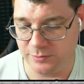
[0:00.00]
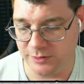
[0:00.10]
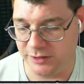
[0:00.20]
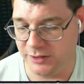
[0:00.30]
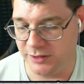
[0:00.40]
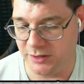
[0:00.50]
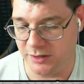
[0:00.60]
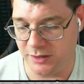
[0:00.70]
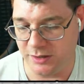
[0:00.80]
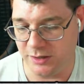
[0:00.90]
we're good
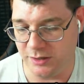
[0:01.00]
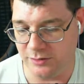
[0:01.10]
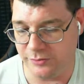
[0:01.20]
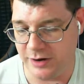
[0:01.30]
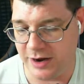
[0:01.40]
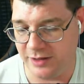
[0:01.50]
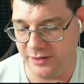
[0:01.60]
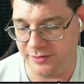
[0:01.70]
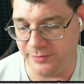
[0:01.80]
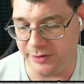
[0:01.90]
on
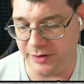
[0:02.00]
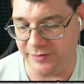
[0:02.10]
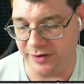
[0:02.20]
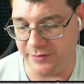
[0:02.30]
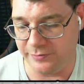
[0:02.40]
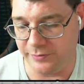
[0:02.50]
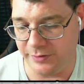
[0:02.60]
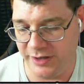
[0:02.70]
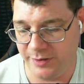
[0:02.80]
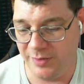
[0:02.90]
Growlithe. We don't have enough for
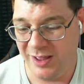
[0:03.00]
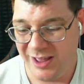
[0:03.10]
him.